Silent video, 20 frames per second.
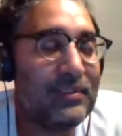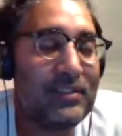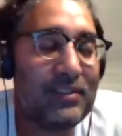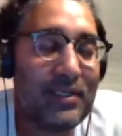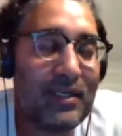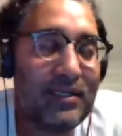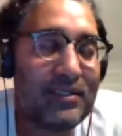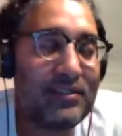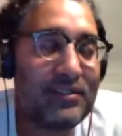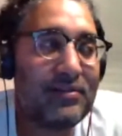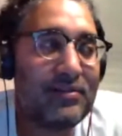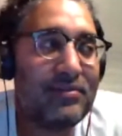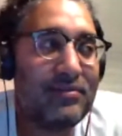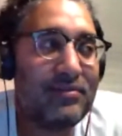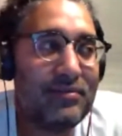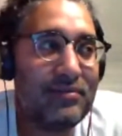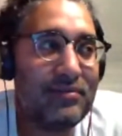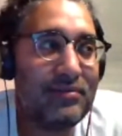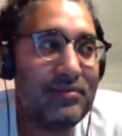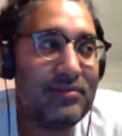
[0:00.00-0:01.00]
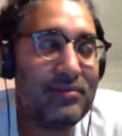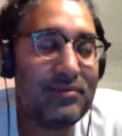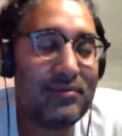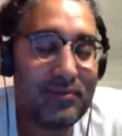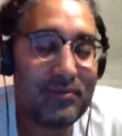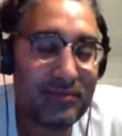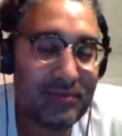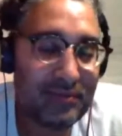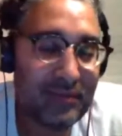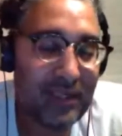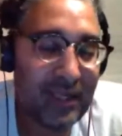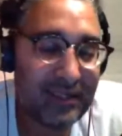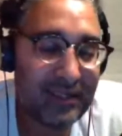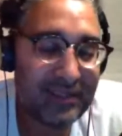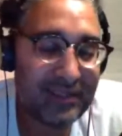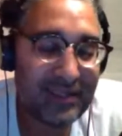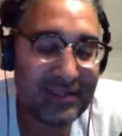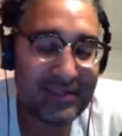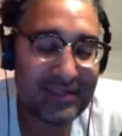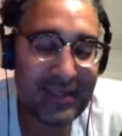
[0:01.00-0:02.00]
says, "Hey,
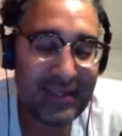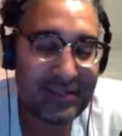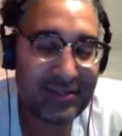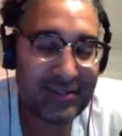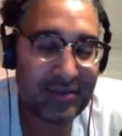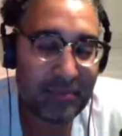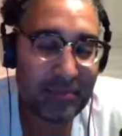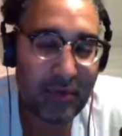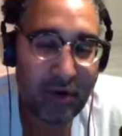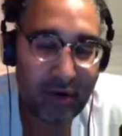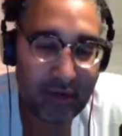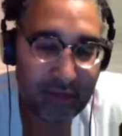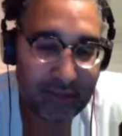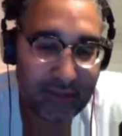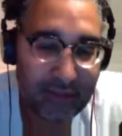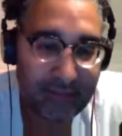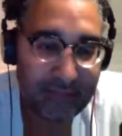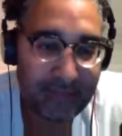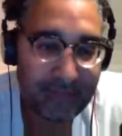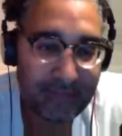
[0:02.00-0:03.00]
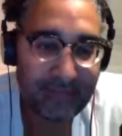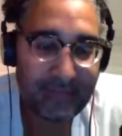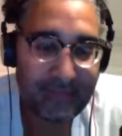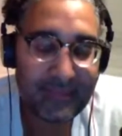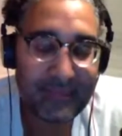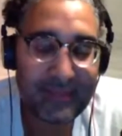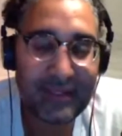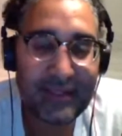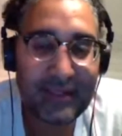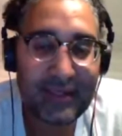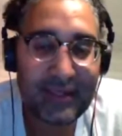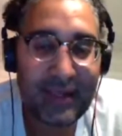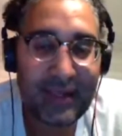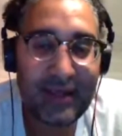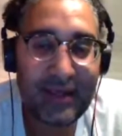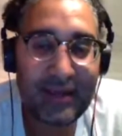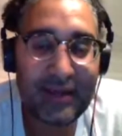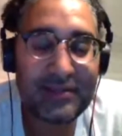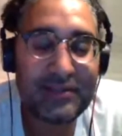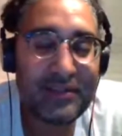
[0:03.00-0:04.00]
is this Sage the Mark?"
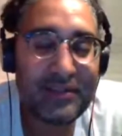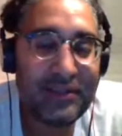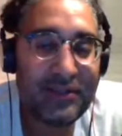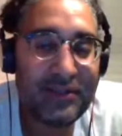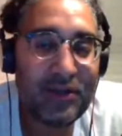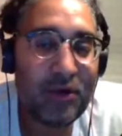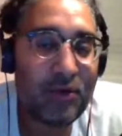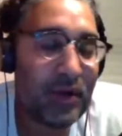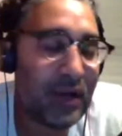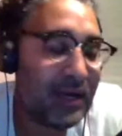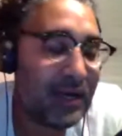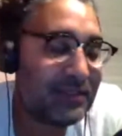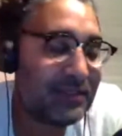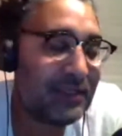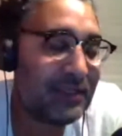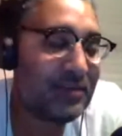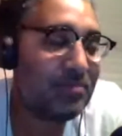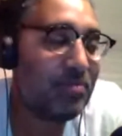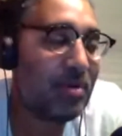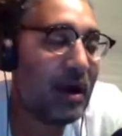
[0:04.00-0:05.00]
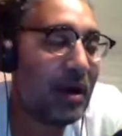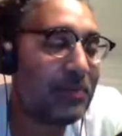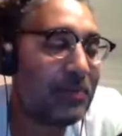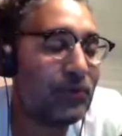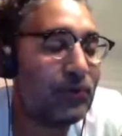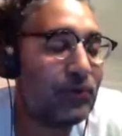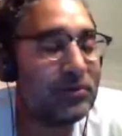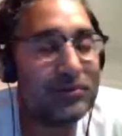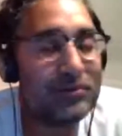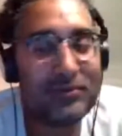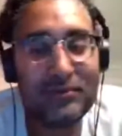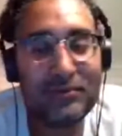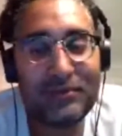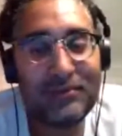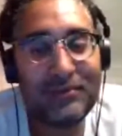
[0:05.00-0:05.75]
And I see yo ass eating popcorn.